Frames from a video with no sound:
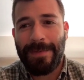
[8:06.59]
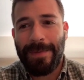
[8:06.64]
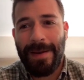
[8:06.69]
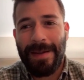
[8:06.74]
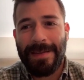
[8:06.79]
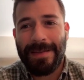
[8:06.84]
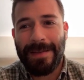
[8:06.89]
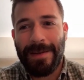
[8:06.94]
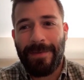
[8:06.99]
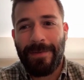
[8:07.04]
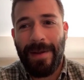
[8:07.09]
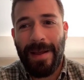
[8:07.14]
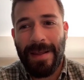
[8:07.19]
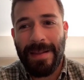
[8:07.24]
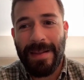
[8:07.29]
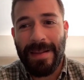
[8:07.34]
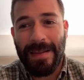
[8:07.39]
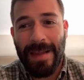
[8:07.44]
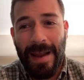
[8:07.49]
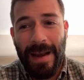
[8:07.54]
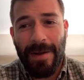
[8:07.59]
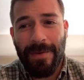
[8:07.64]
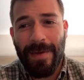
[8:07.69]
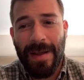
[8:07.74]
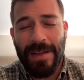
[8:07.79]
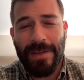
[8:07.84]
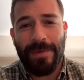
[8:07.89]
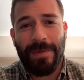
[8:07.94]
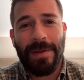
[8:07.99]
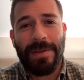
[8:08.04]
but it's an Italian
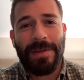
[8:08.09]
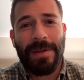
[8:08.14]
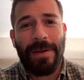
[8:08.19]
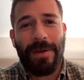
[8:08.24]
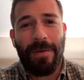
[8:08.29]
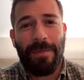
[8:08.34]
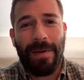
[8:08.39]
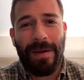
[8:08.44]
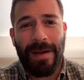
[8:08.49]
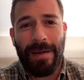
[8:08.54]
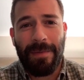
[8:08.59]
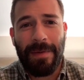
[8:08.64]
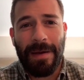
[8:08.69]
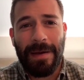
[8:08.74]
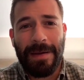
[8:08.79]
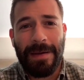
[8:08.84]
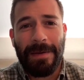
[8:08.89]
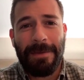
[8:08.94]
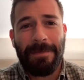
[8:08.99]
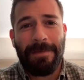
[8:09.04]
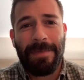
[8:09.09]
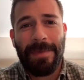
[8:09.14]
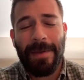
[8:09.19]
restaurant in Copacabana,